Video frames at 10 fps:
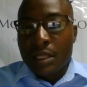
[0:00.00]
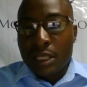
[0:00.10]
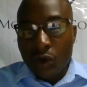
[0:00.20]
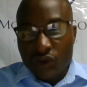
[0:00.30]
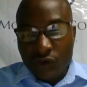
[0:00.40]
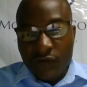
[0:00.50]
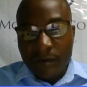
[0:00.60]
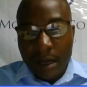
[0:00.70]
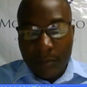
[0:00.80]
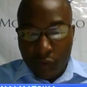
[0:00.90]
the loss of
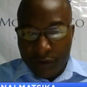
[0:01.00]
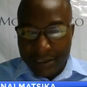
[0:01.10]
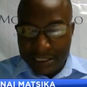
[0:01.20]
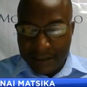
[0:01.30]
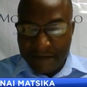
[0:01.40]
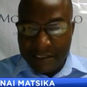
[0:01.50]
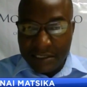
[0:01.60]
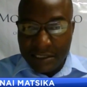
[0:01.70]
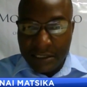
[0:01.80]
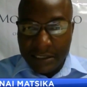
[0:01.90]

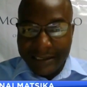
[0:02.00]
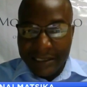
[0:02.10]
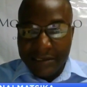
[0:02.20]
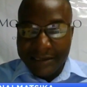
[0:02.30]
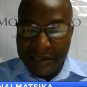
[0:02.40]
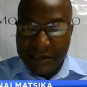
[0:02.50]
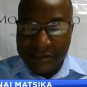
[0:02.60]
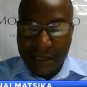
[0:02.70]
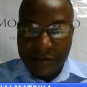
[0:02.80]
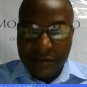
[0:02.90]
productivity in key
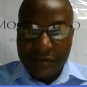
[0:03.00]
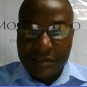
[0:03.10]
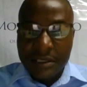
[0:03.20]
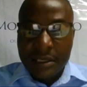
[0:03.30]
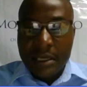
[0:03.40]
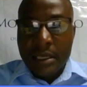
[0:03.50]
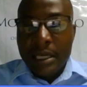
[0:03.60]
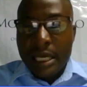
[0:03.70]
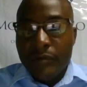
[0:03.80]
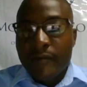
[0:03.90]
sectors.
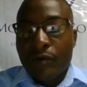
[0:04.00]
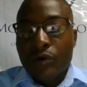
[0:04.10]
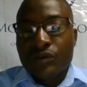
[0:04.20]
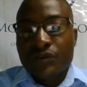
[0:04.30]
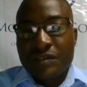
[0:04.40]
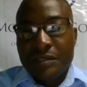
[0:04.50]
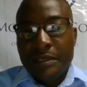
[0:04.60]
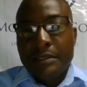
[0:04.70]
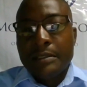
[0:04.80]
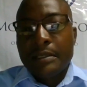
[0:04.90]
And we've also
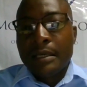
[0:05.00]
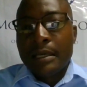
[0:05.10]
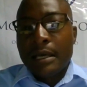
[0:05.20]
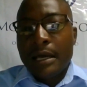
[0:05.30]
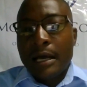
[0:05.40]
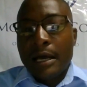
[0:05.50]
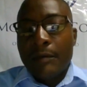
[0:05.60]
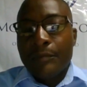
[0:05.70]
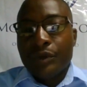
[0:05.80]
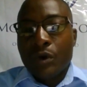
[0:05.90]
seen
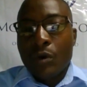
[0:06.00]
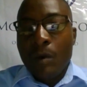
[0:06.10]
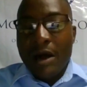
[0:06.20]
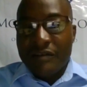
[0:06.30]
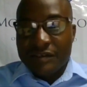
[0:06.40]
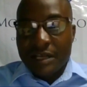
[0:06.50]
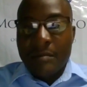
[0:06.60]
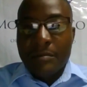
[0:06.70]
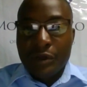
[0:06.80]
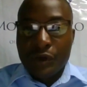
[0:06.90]

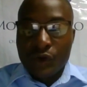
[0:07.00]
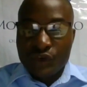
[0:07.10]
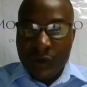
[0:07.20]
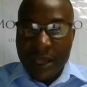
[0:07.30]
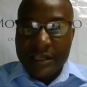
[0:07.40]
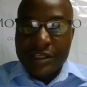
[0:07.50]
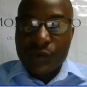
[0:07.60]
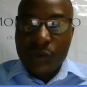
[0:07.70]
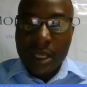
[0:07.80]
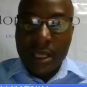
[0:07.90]
worrisome
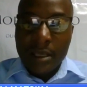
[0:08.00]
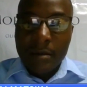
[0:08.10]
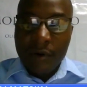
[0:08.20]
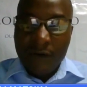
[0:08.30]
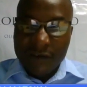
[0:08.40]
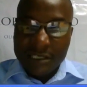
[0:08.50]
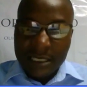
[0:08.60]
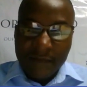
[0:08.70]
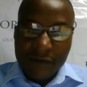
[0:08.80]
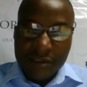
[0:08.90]
trends where poverty
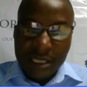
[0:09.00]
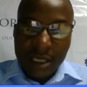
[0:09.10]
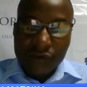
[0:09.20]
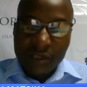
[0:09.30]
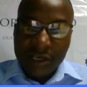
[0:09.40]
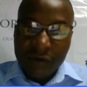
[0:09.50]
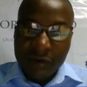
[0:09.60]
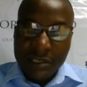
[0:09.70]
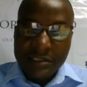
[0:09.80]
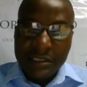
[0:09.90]
levels are actually
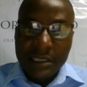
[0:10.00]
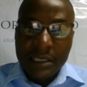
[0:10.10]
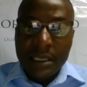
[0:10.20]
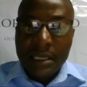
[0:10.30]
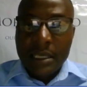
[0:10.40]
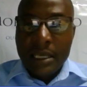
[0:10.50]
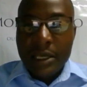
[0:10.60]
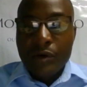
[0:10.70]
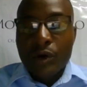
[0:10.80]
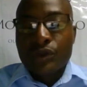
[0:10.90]
increasing.
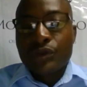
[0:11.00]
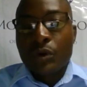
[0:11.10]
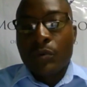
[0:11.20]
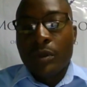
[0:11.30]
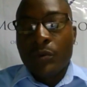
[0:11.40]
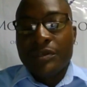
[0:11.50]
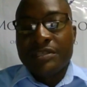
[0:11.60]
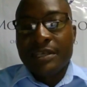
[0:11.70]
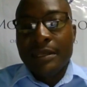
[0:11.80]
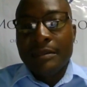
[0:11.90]
And also we're
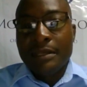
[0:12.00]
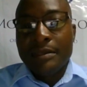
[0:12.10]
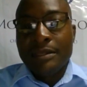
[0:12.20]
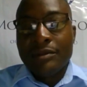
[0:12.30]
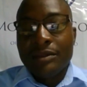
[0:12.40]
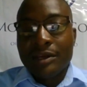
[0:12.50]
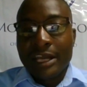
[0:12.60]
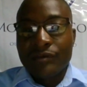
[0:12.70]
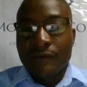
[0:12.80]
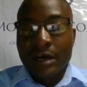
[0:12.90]
seeing the
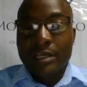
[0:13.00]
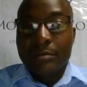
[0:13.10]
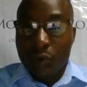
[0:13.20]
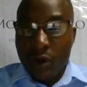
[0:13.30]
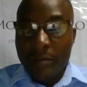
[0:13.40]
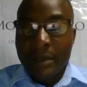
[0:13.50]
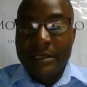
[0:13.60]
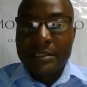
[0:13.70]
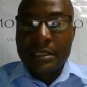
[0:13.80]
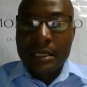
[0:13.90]
rate of
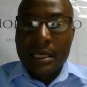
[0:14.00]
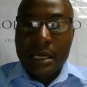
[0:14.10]
unemployment